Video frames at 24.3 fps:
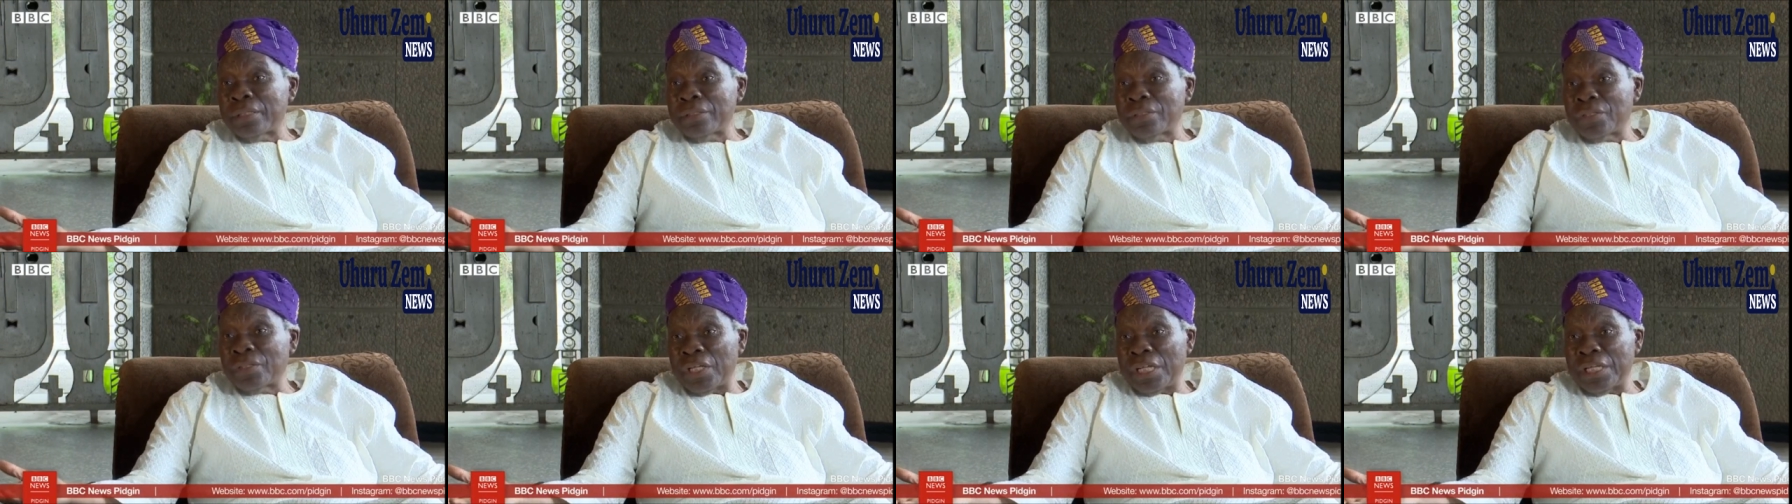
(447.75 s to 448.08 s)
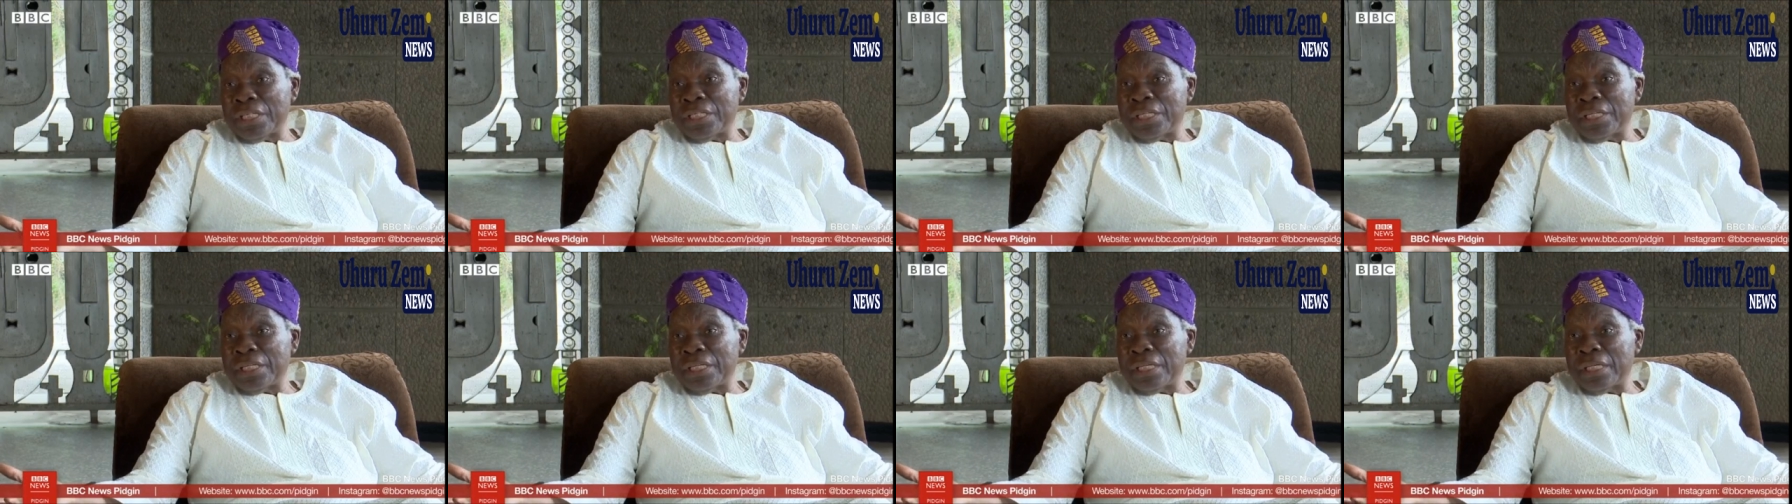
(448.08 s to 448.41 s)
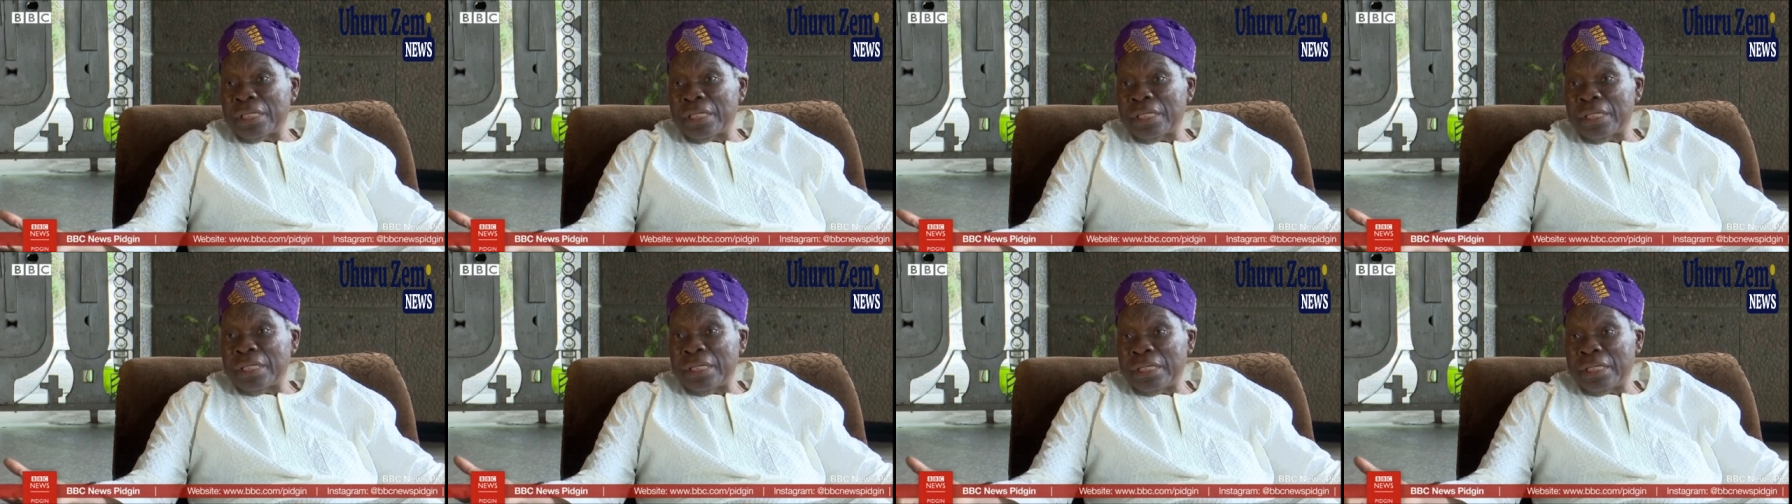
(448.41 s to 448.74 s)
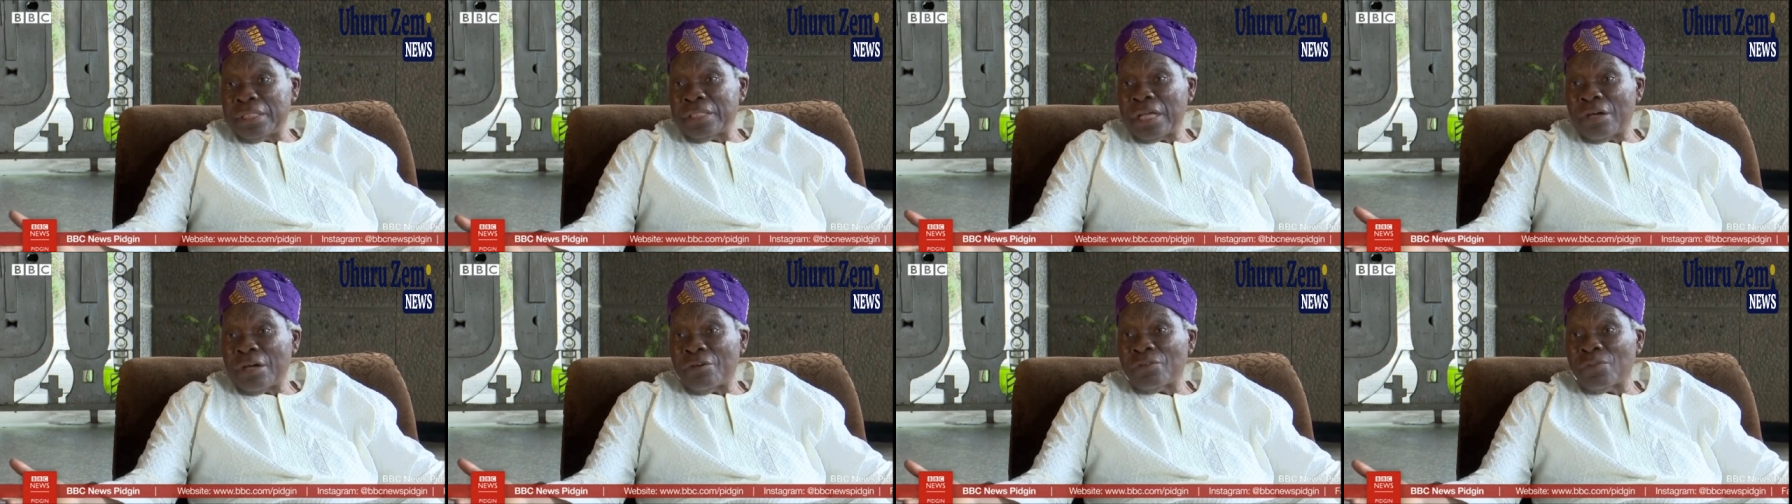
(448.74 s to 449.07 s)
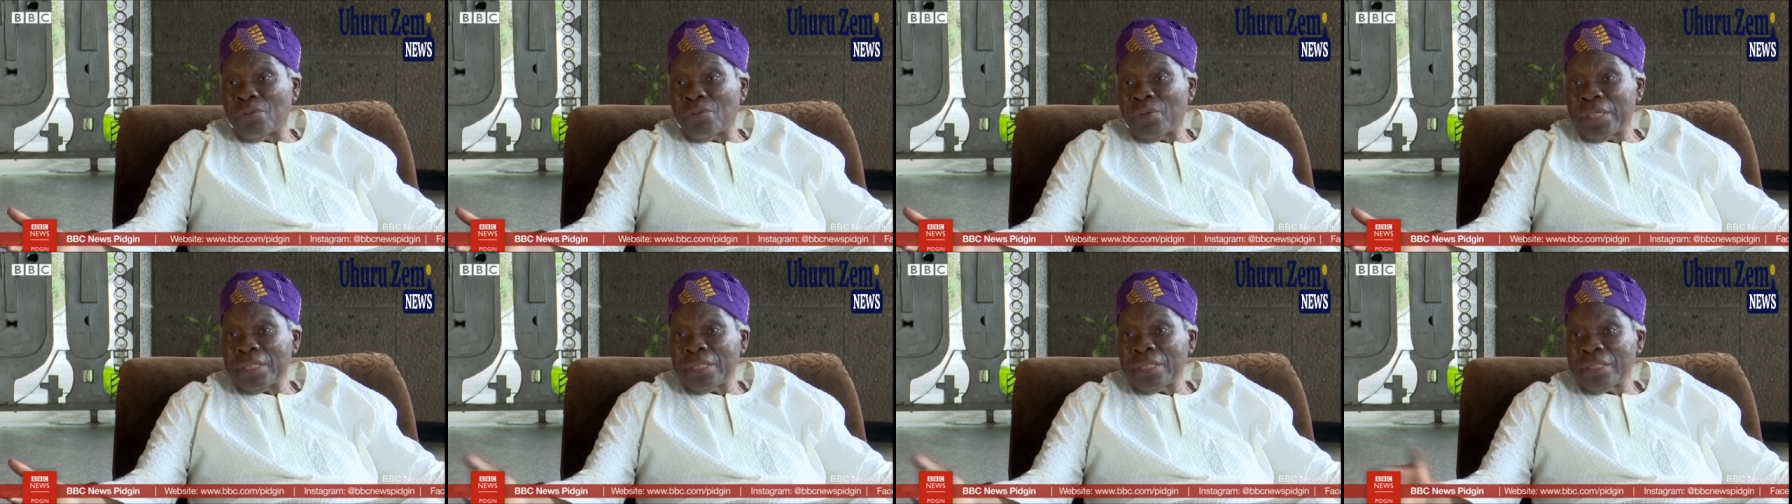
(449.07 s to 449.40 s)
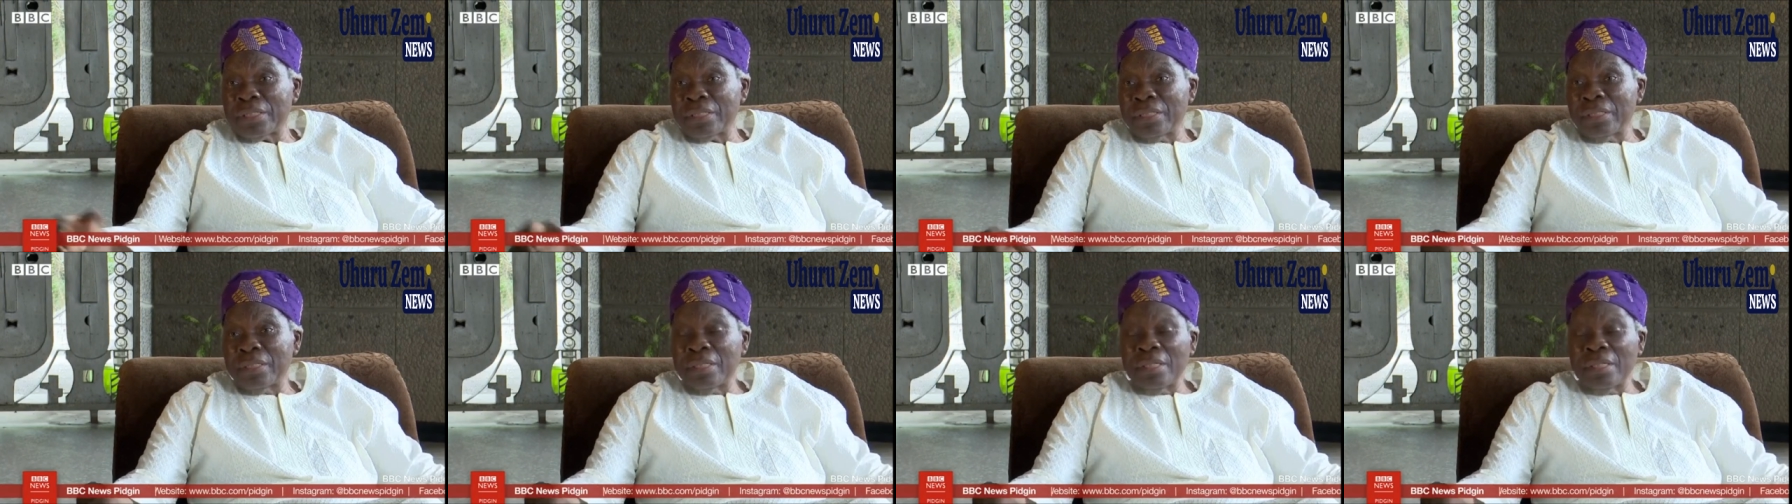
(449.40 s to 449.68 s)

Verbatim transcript: states in, in, the southwest.